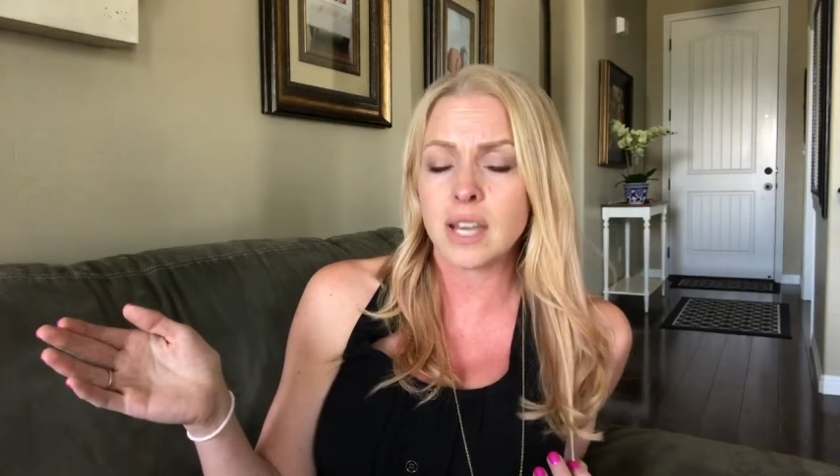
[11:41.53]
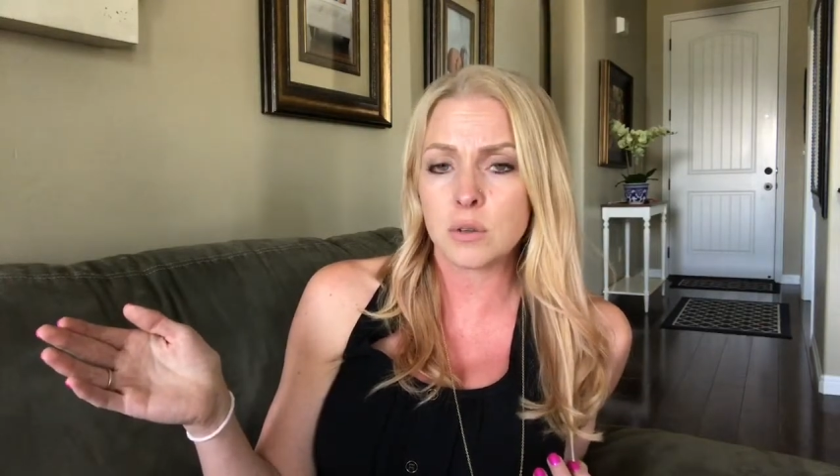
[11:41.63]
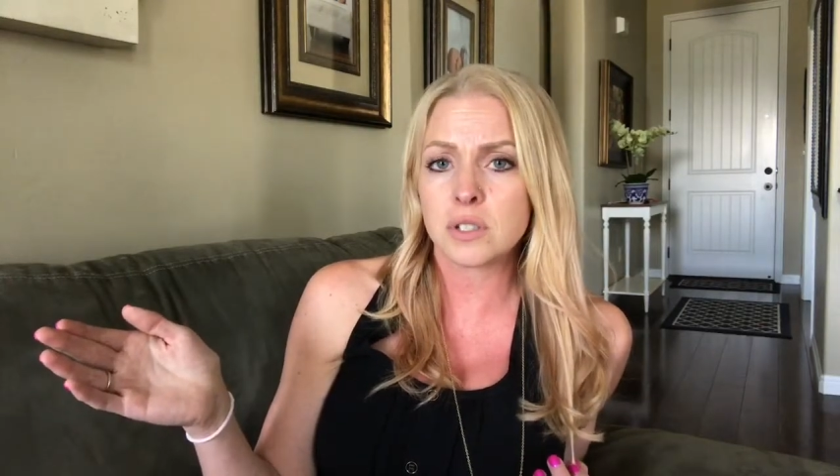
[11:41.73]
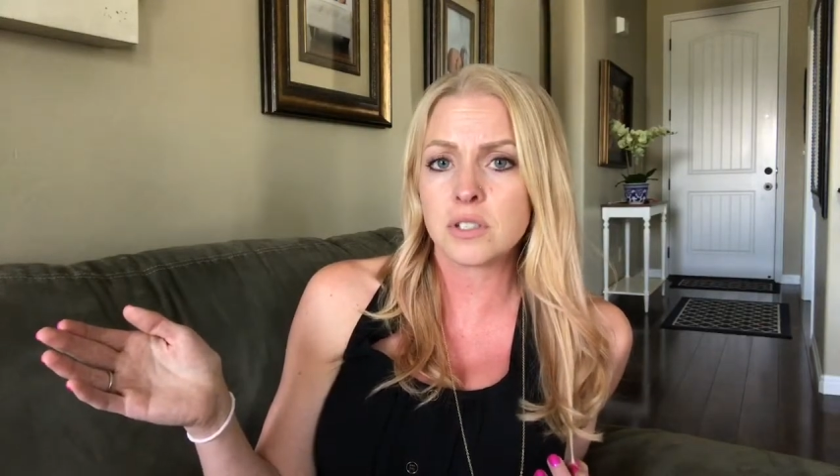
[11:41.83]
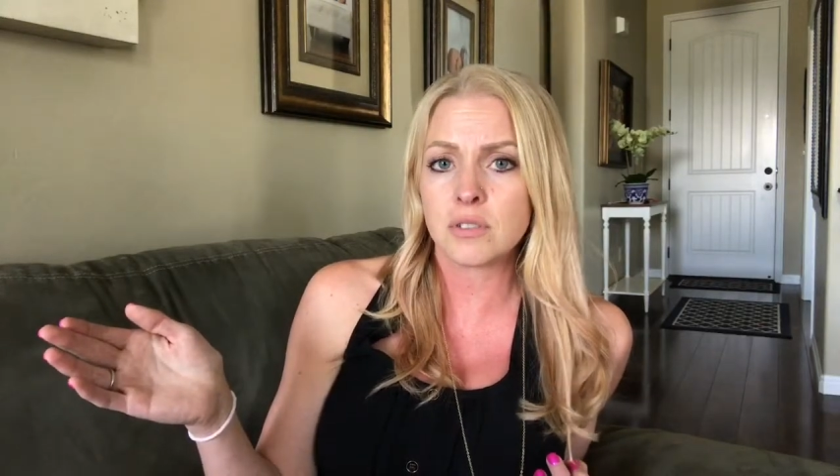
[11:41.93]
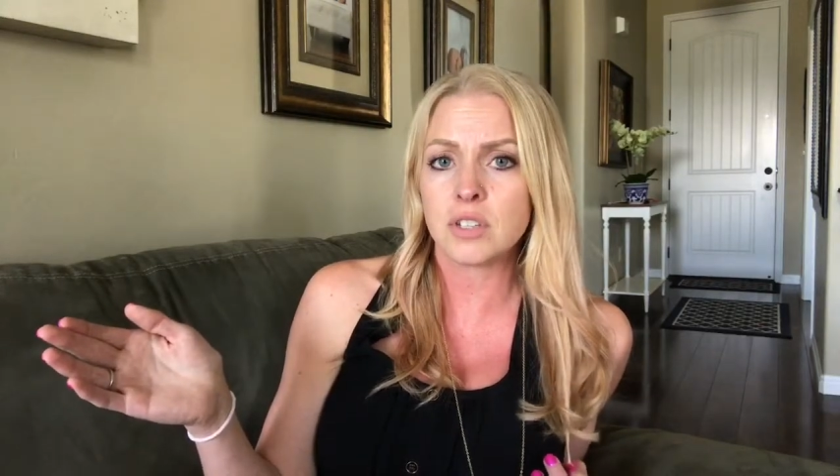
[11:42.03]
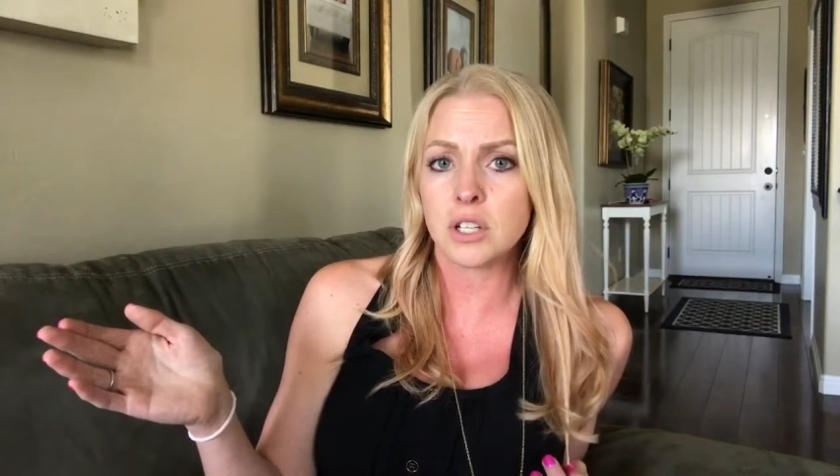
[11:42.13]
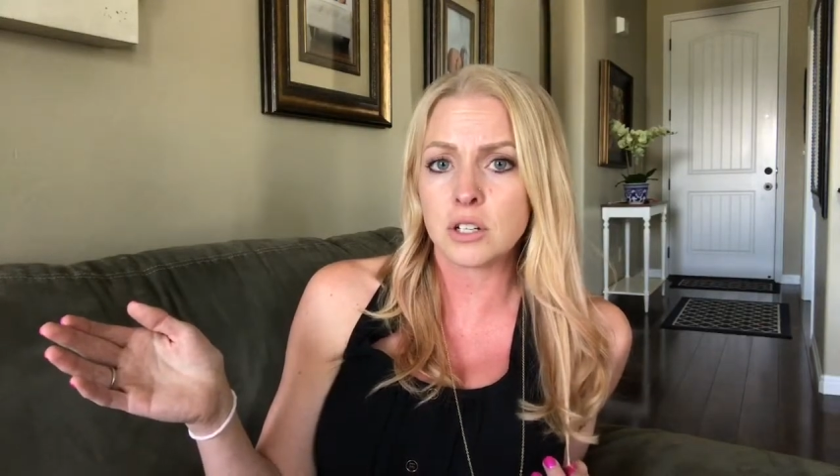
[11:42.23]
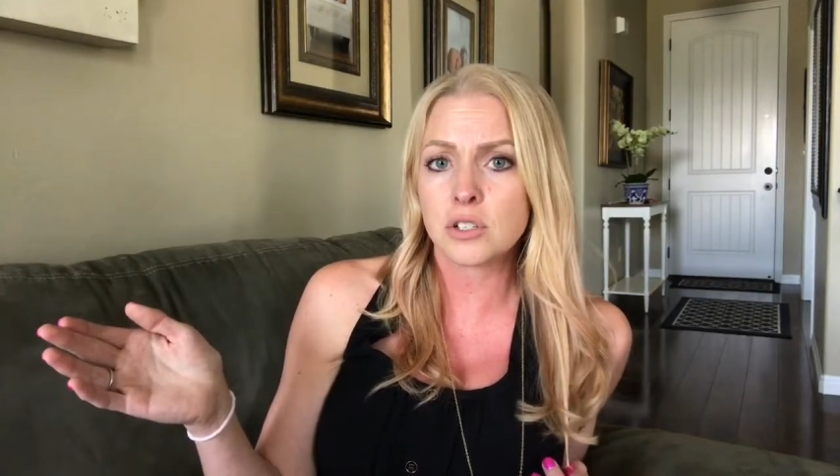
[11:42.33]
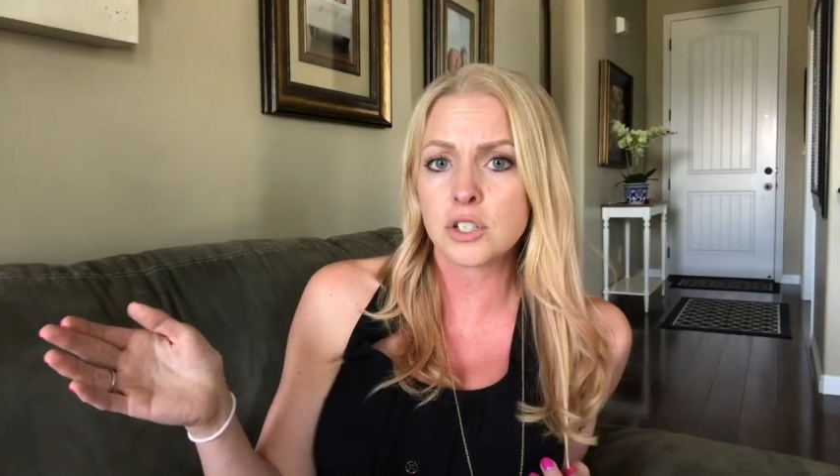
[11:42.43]
thousands of
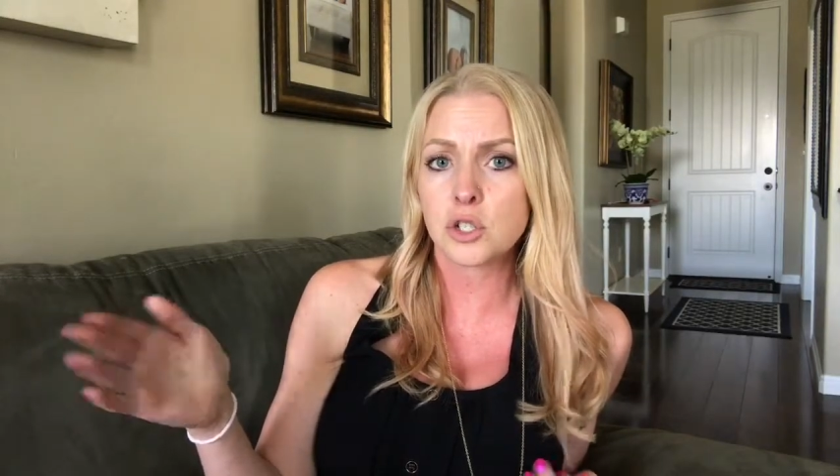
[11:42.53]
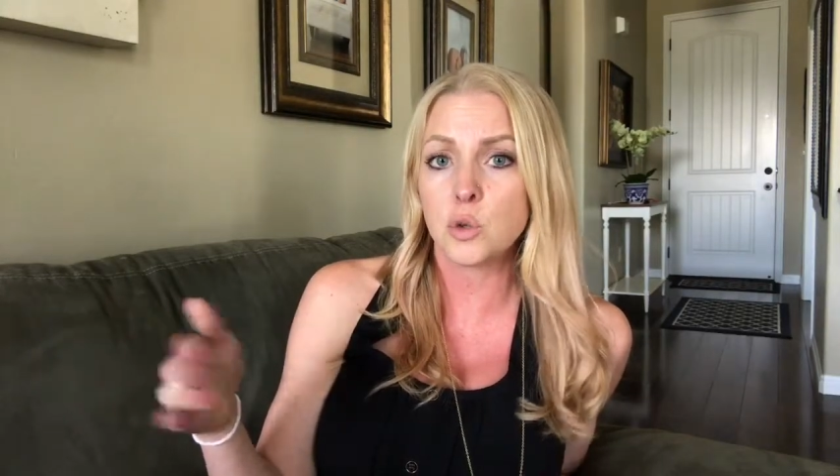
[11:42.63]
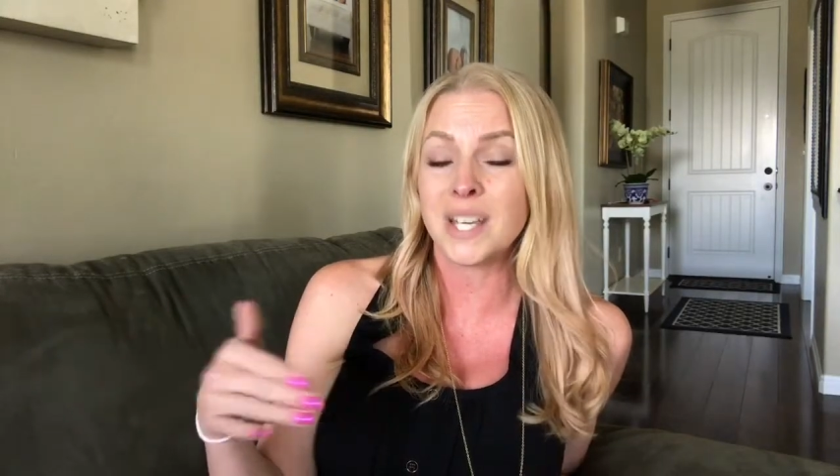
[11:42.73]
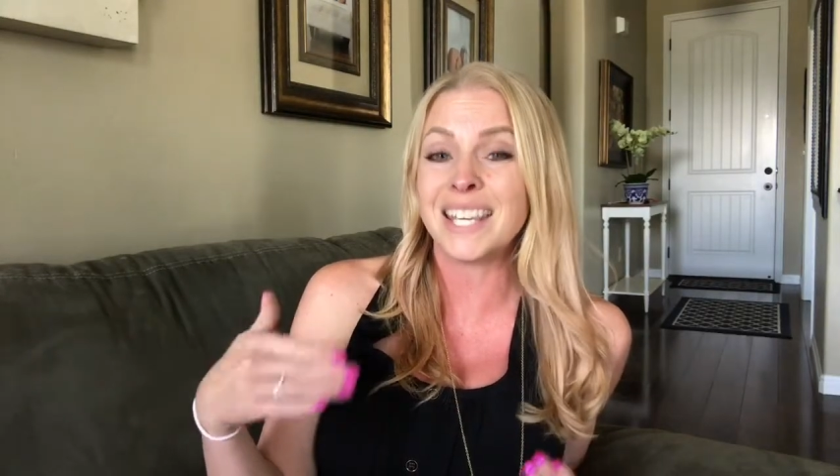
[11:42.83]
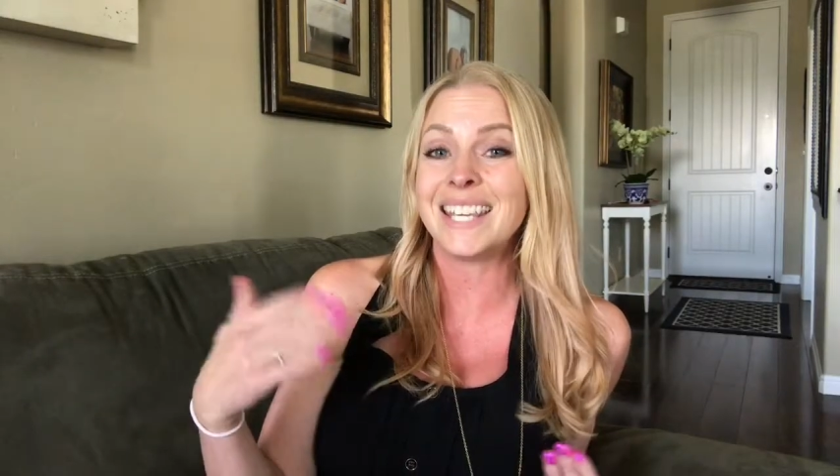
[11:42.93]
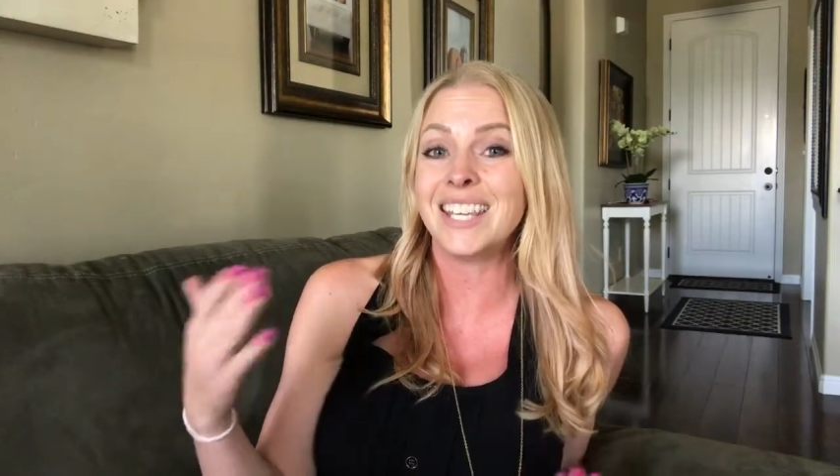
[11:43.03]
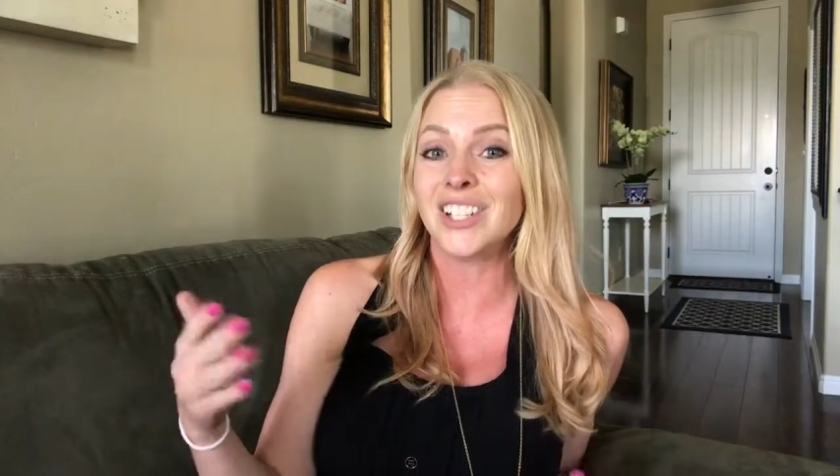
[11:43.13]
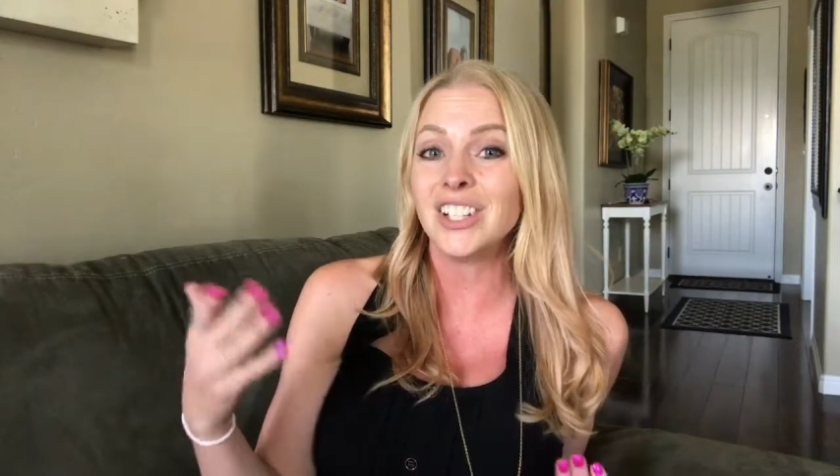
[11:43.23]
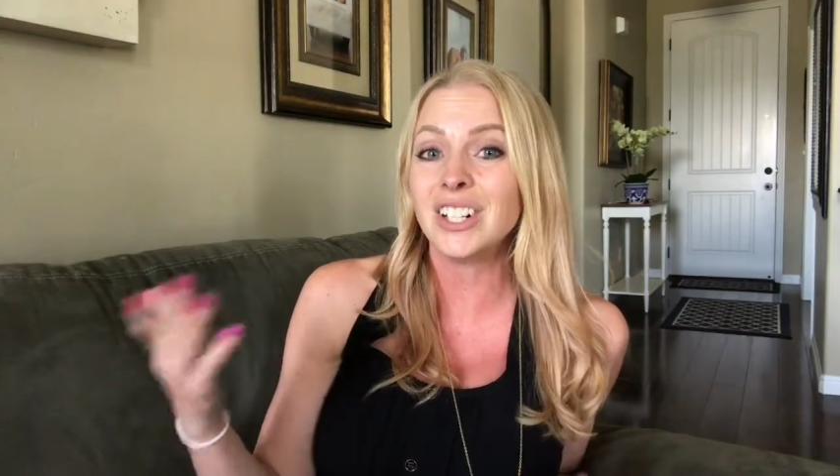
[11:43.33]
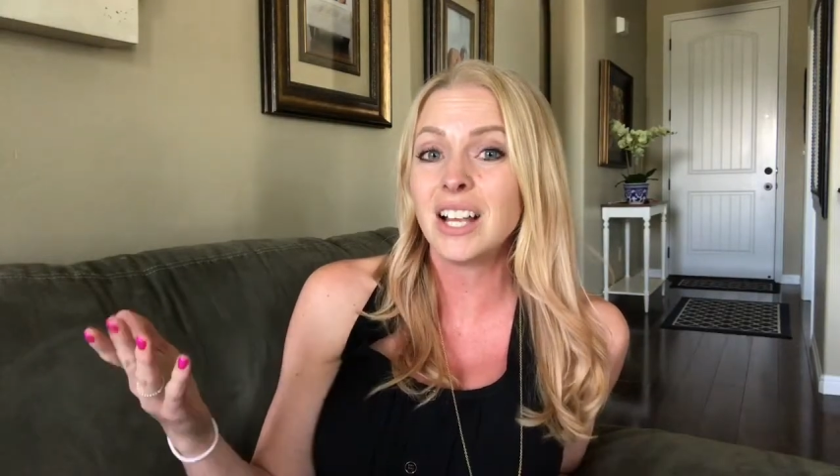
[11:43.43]
years to
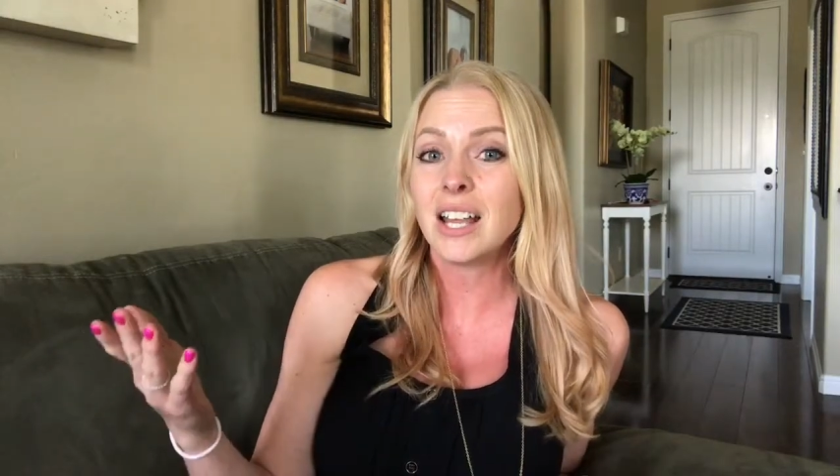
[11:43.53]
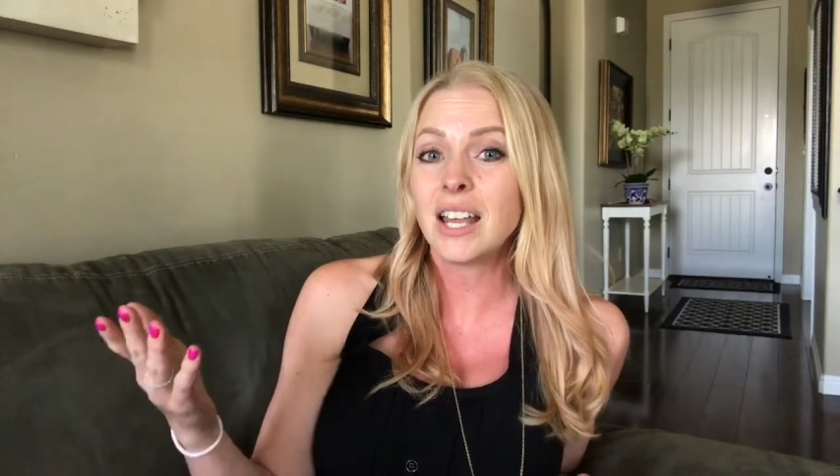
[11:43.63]
heal.